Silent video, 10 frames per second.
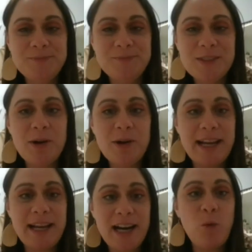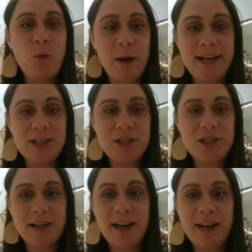So I cannot wait
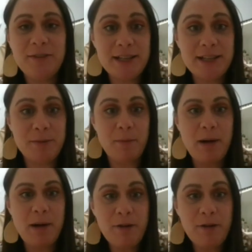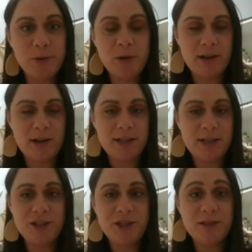to kind of get to my root
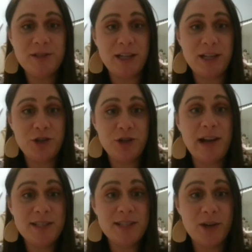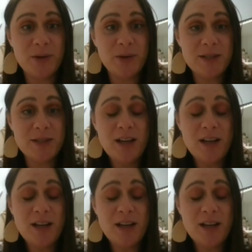cause issues and address those